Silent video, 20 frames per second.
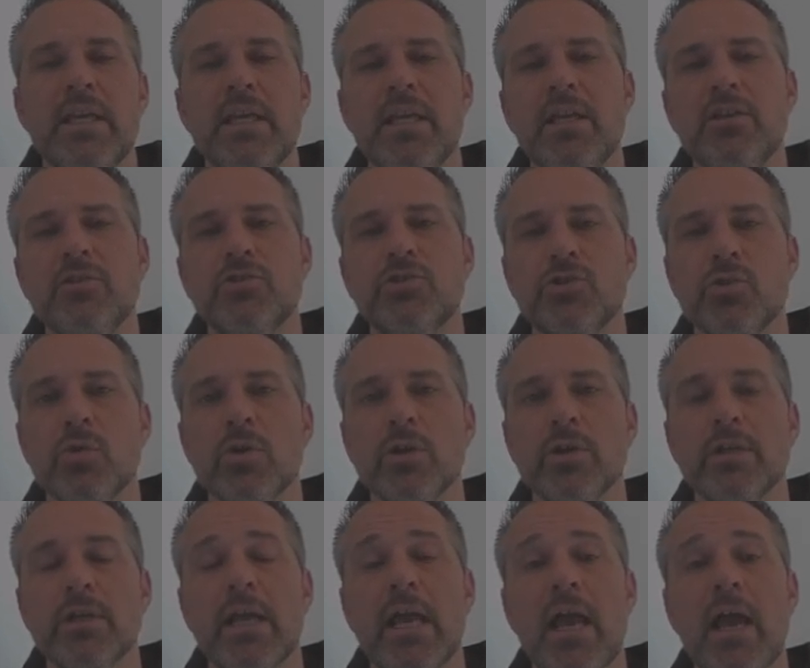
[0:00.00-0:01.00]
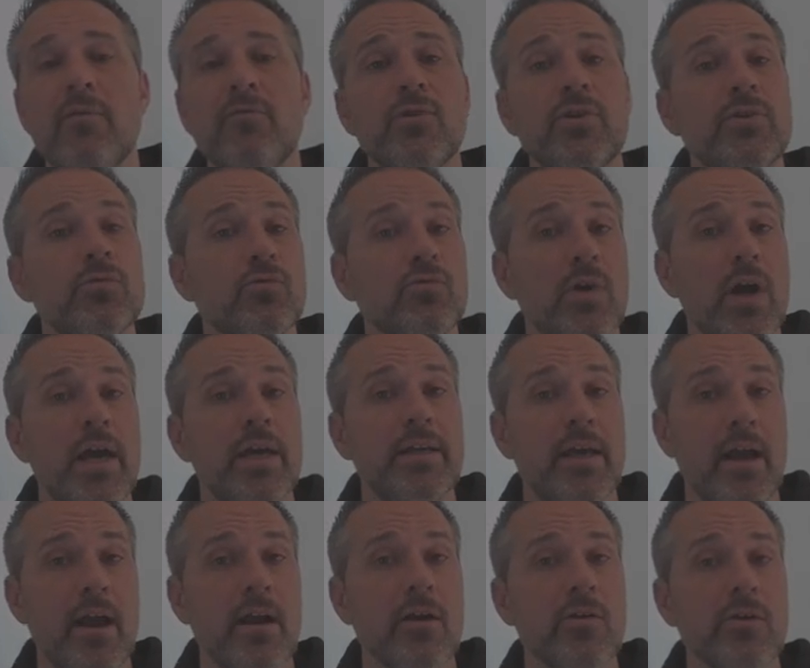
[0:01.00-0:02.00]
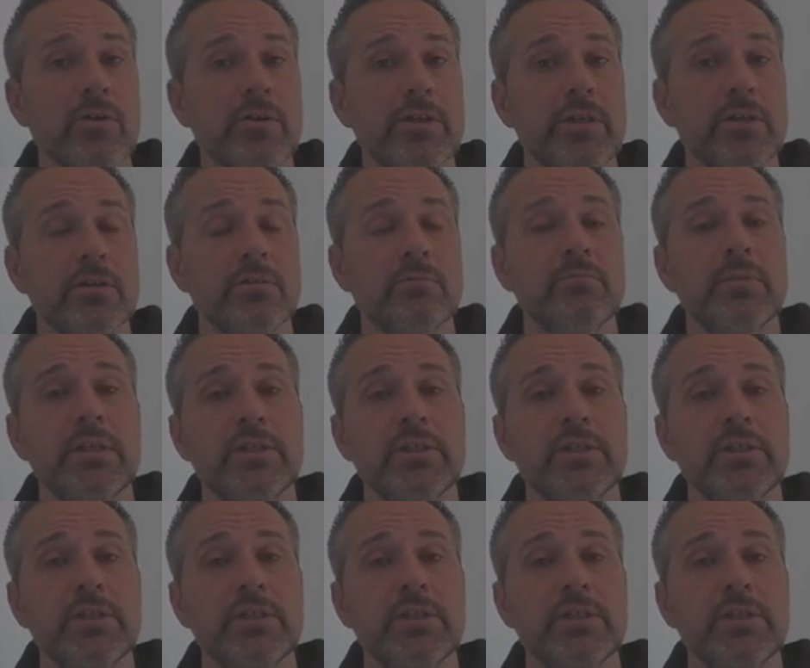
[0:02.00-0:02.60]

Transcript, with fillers: In short, every red error here